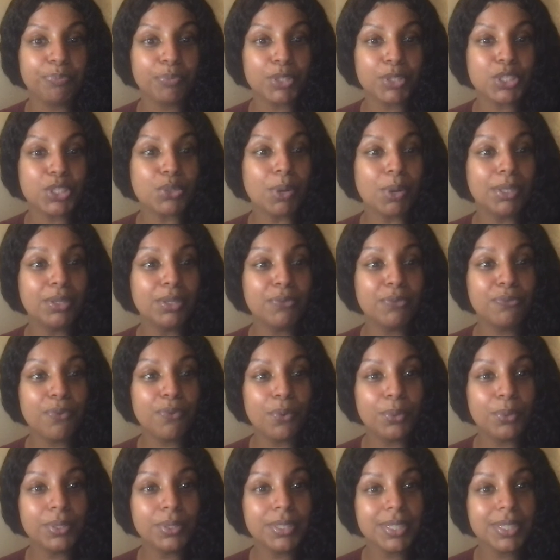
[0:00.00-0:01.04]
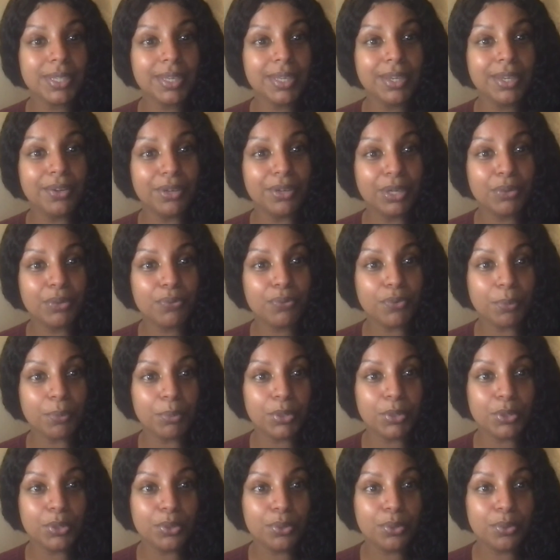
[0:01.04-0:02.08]
So I look forward to hearing from
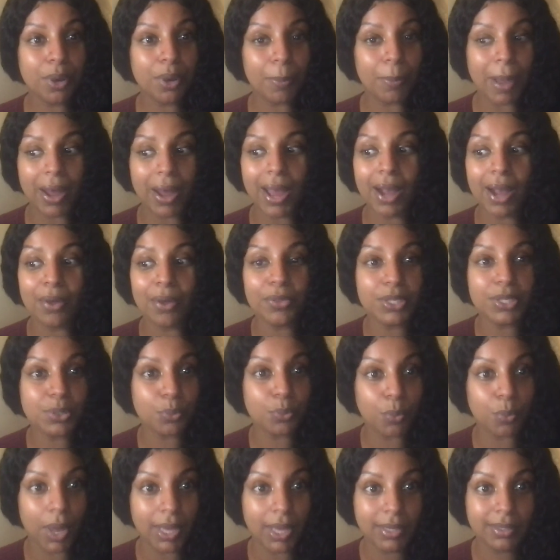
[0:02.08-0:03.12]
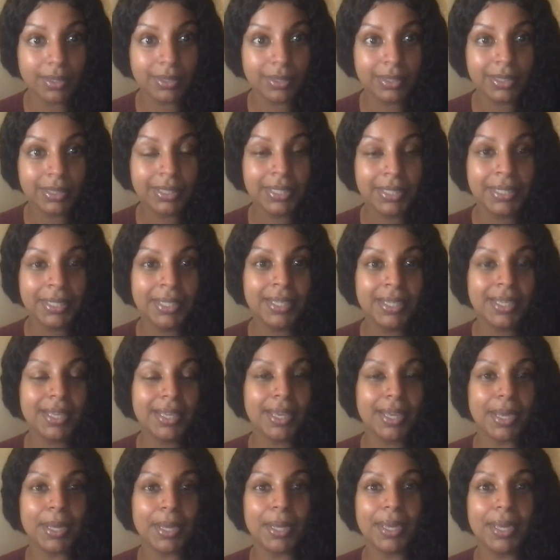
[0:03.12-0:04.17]
you about how this went,
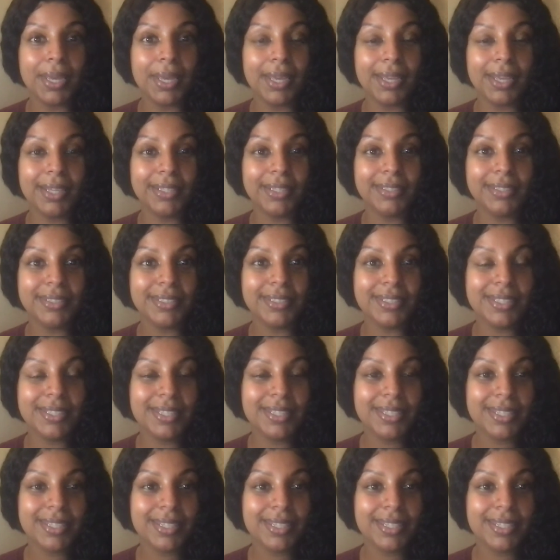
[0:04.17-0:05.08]
and